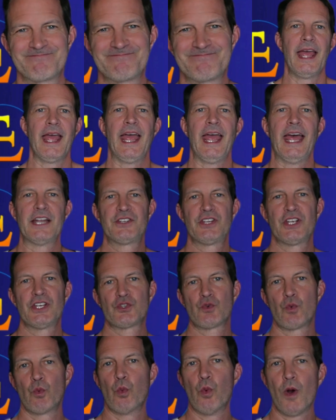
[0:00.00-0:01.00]
At
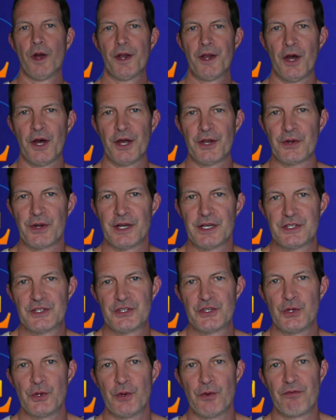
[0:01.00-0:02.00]
just $100
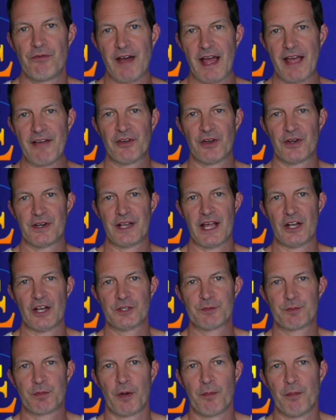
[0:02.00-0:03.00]
to
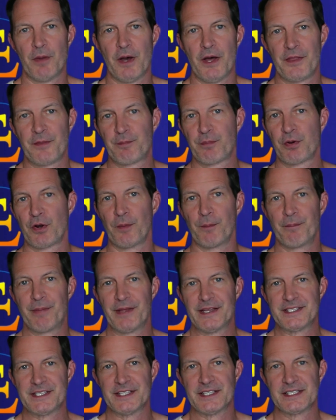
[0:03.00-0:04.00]
$500 per month per
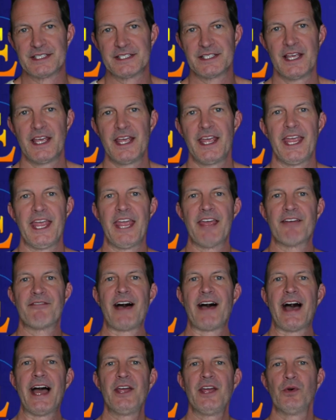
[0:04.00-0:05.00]
business, if
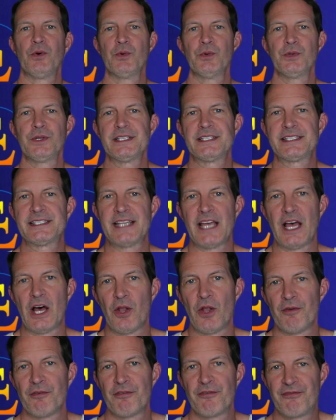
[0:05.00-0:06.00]
I only
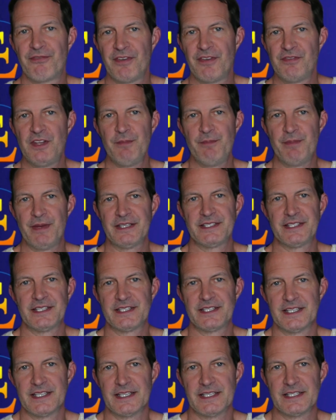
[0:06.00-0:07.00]
sell 50
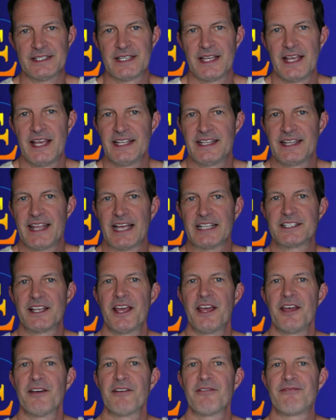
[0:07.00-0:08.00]
businesses, that's
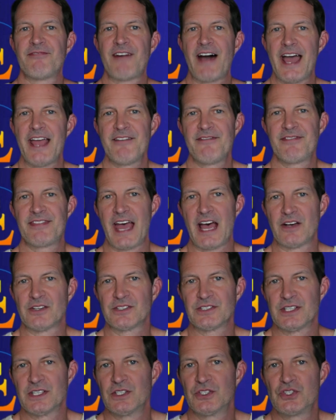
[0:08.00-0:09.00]

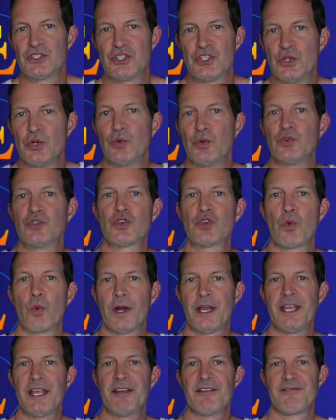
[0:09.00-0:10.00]
5,000 to
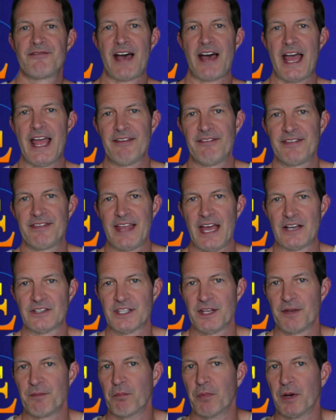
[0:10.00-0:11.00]

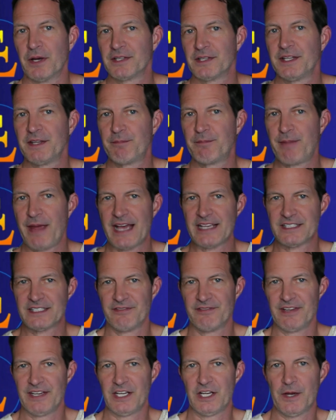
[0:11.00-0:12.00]
25,000 monthly
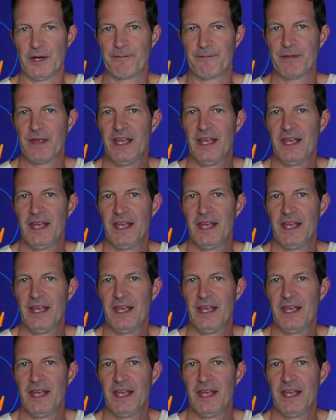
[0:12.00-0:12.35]
passive income.